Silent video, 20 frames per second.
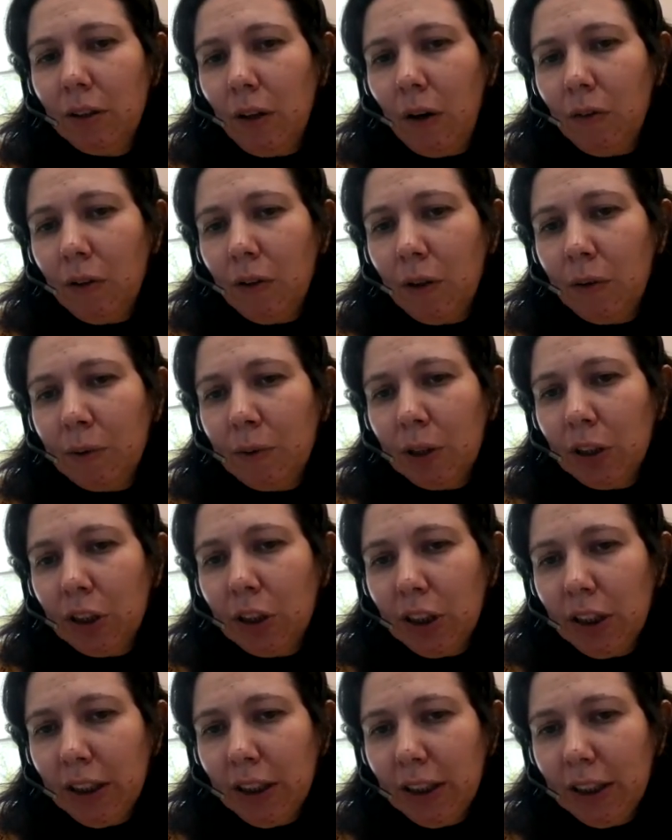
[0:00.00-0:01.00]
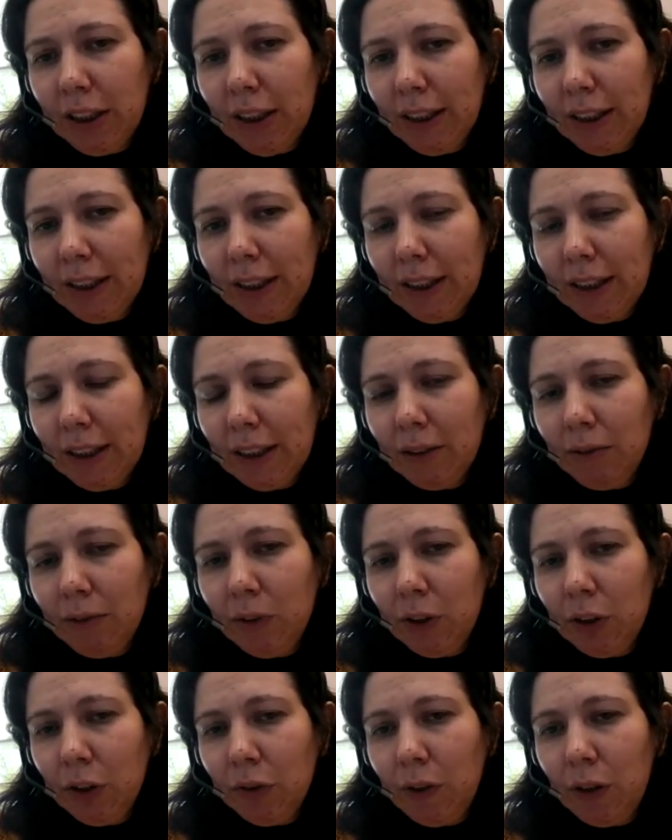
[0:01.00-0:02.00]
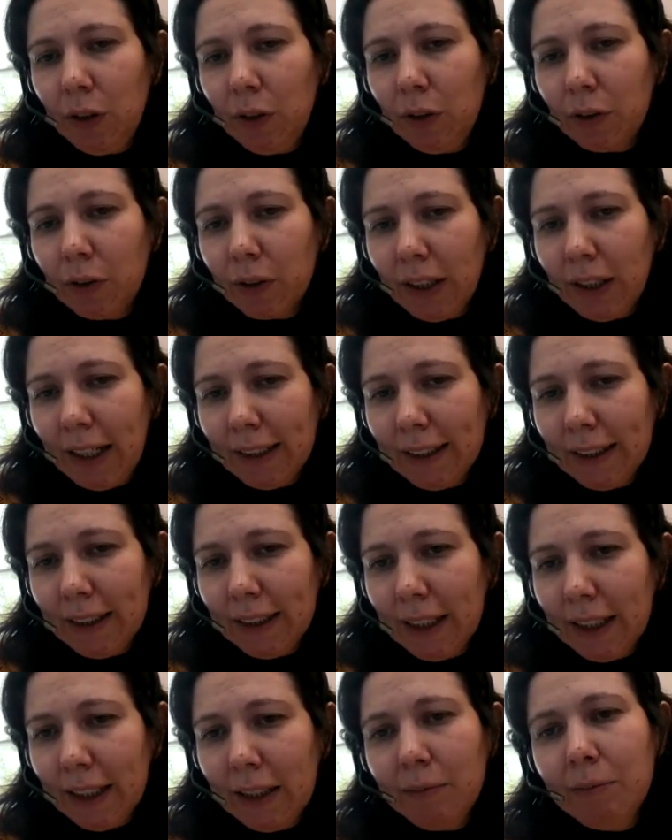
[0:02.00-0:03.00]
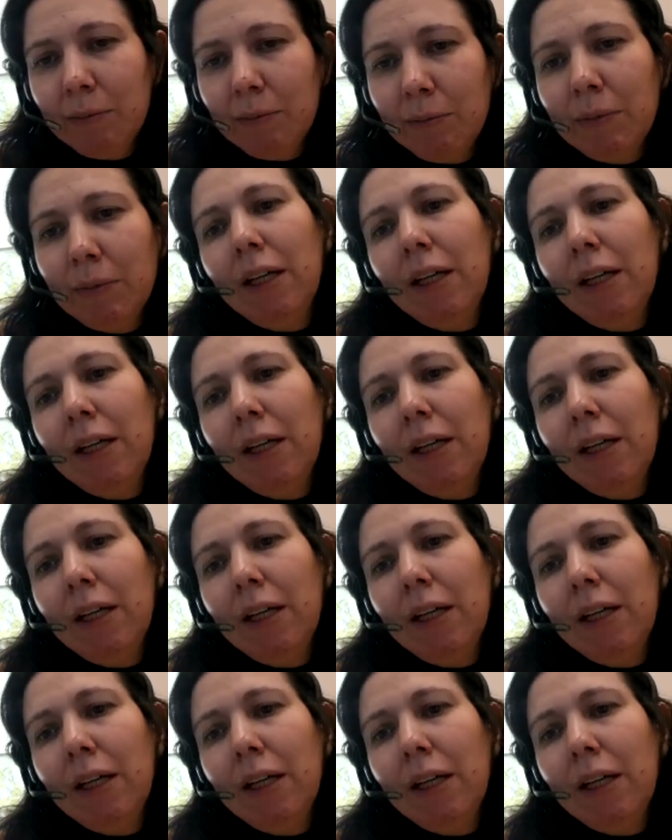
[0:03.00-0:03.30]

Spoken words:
of homogeneous system, which we learned last time,